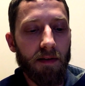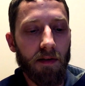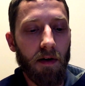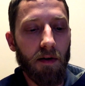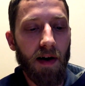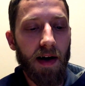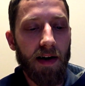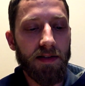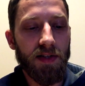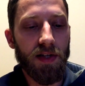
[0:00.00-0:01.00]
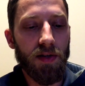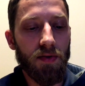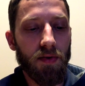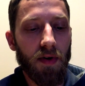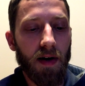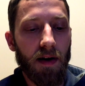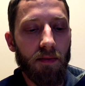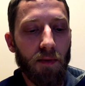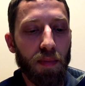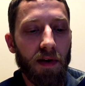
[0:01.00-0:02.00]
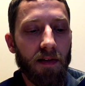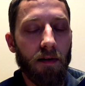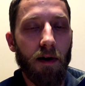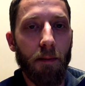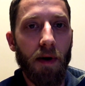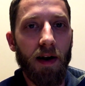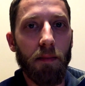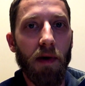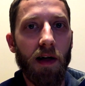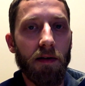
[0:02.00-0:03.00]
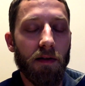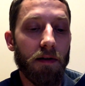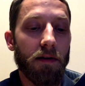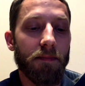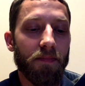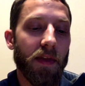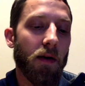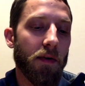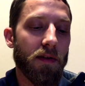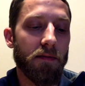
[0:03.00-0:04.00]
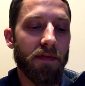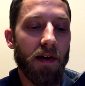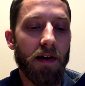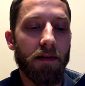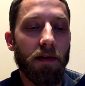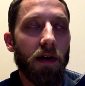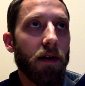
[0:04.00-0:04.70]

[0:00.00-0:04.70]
So I had to replace the harmonic balancer. That wasn't fun.